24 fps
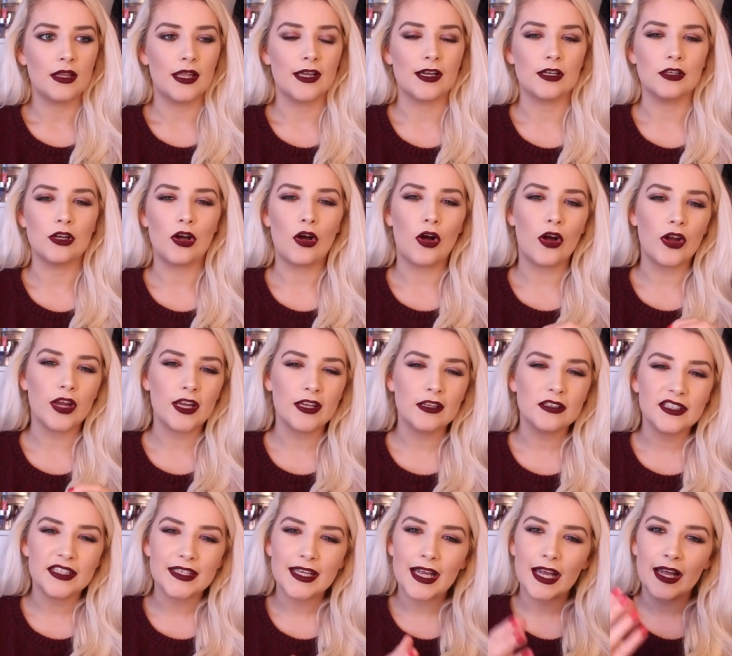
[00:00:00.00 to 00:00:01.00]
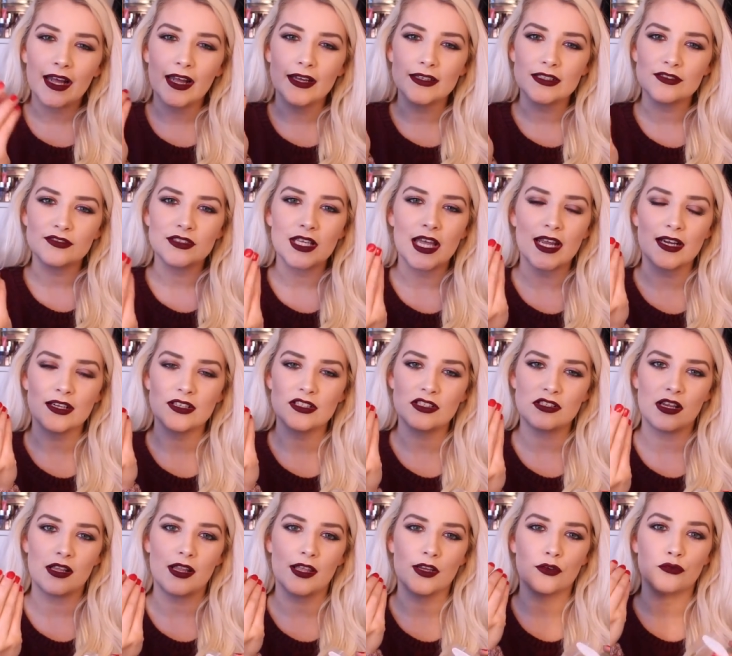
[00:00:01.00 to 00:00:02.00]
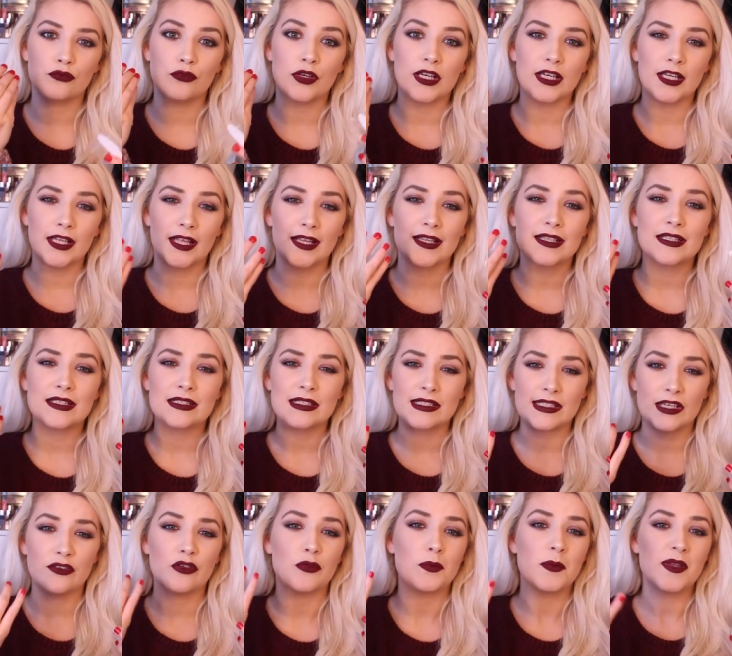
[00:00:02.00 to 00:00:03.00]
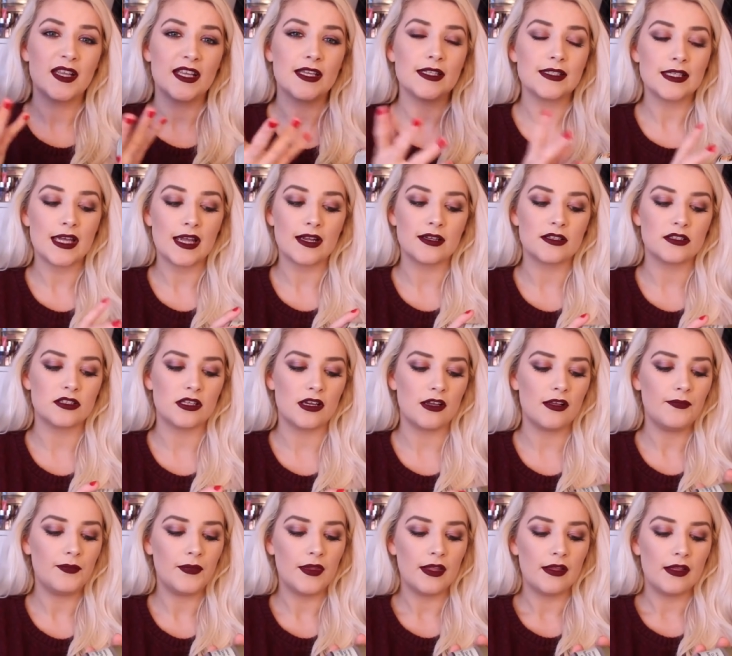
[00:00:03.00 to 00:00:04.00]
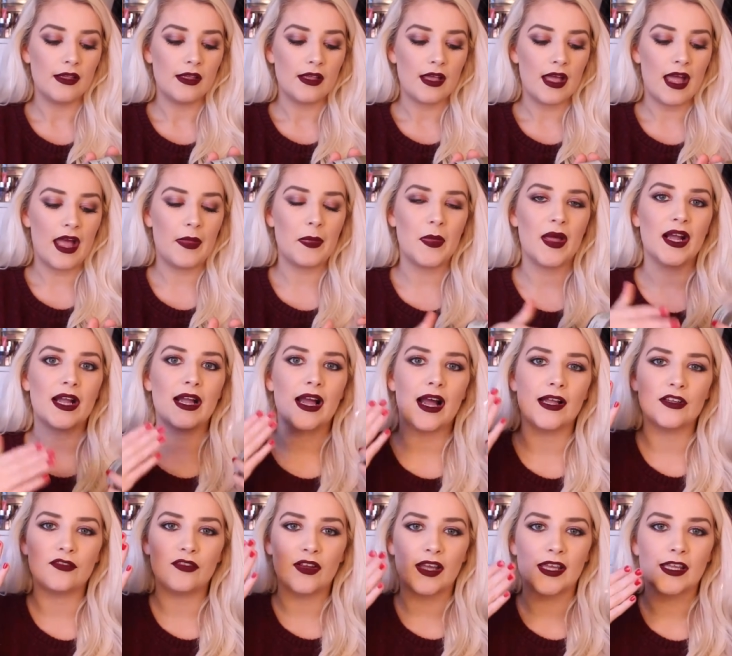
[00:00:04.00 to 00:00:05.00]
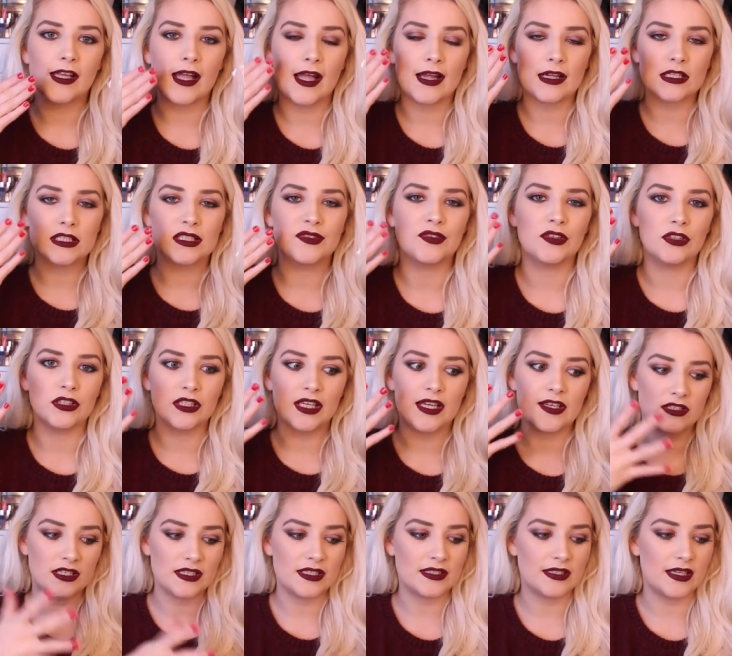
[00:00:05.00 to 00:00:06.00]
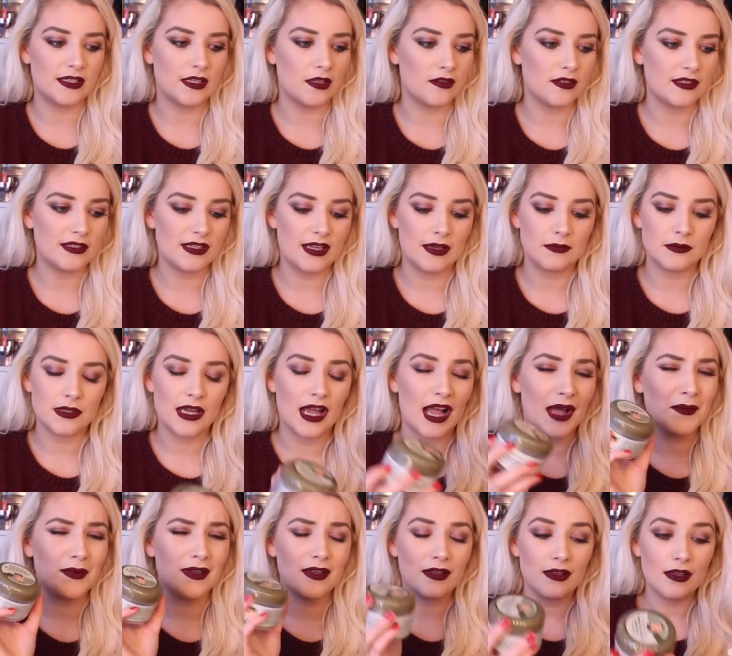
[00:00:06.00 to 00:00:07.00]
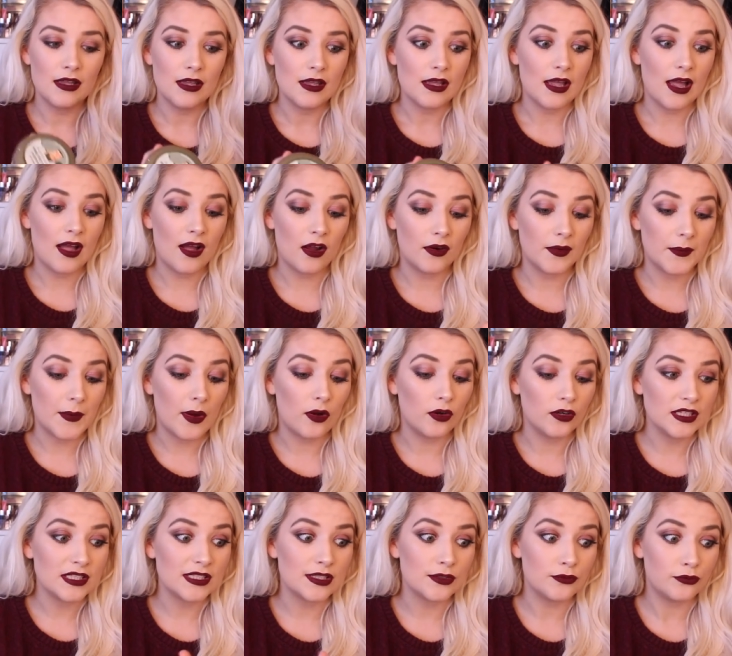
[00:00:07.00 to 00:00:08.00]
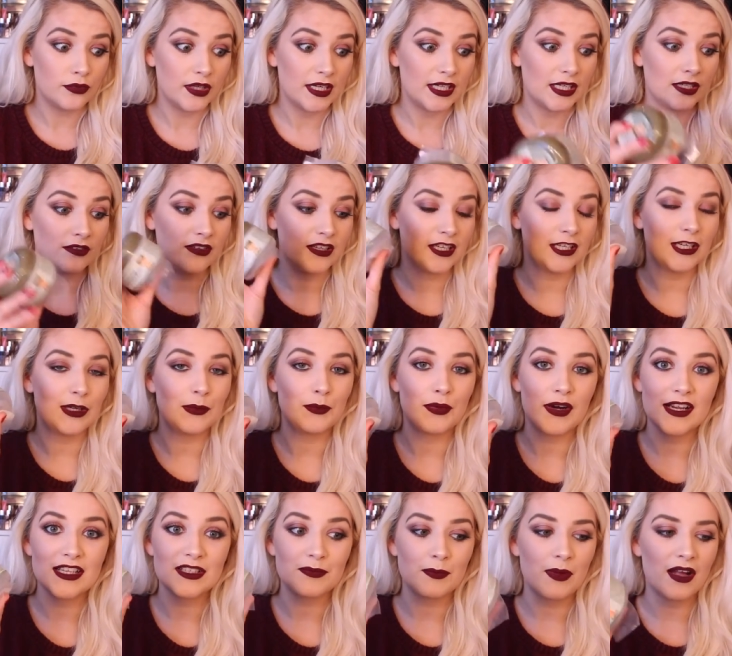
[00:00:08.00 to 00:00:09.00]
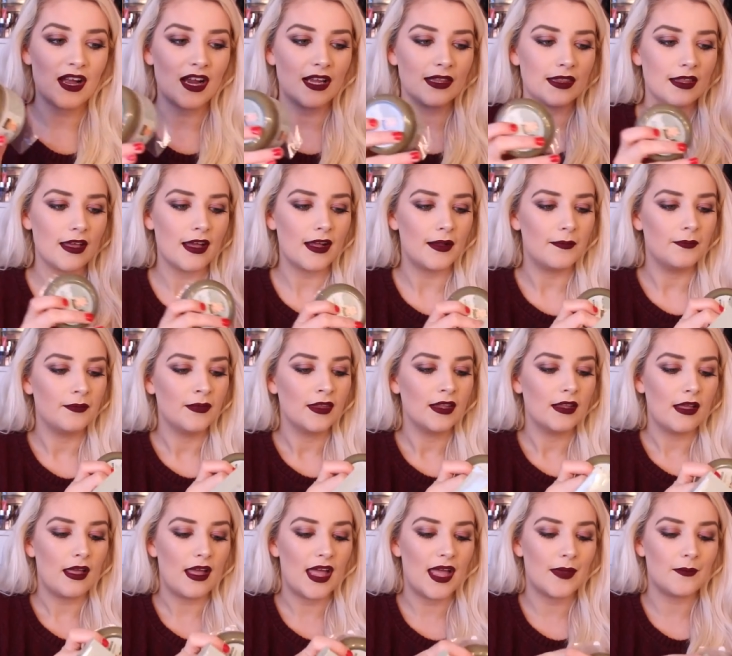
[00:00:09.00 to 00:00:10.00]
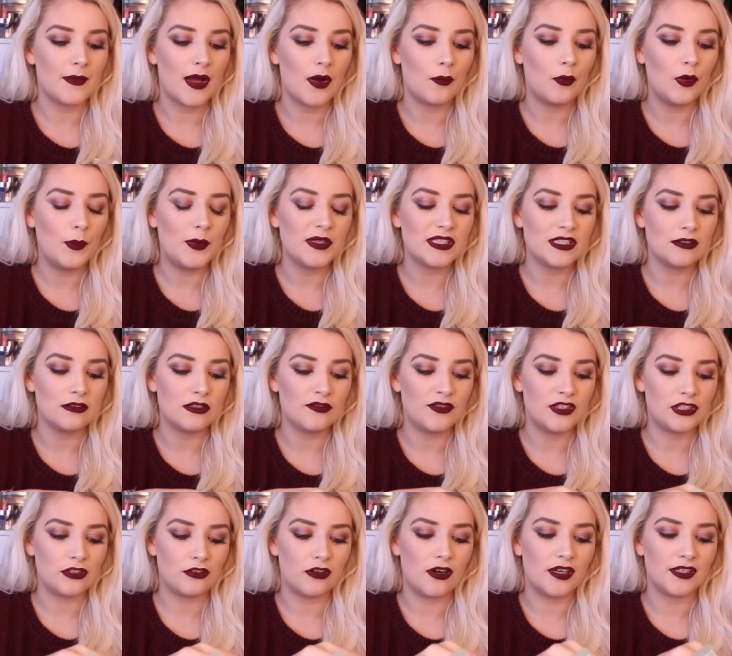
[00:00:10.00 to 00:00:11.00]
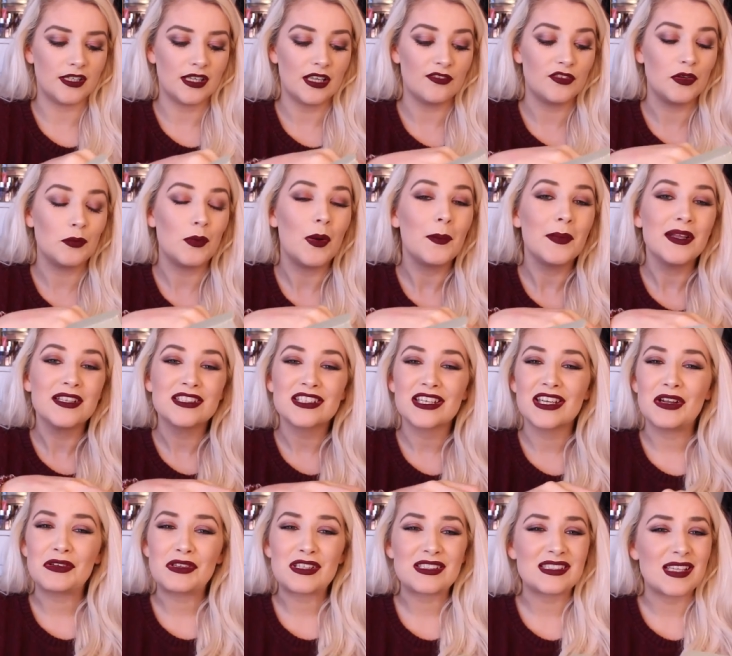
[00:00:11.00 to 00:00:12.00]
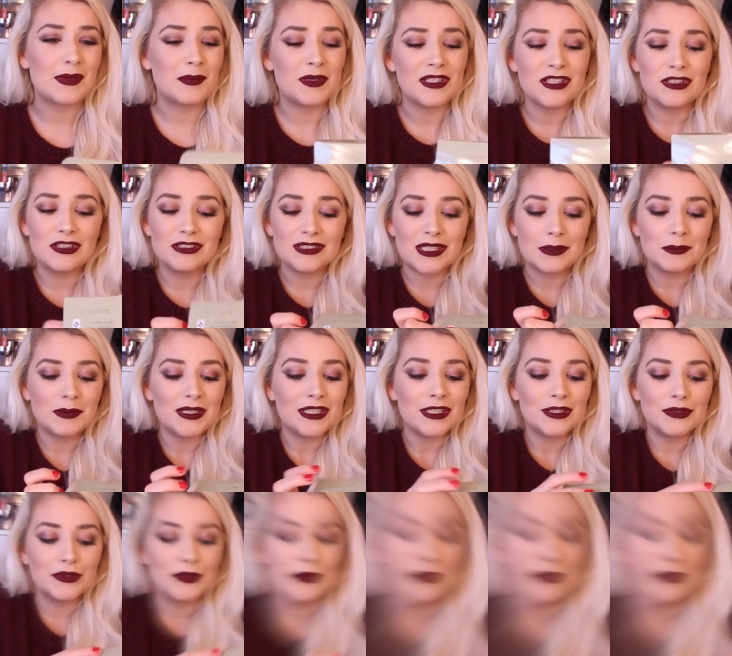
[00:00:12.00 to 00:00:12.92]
like an oily kind of texture, like really like serumy texture, and that kind of like exfoliates your skin at the same time. I'm honestly really really impressed by that. Um, I will be doing a video on it. If you want me to, just let me know down below.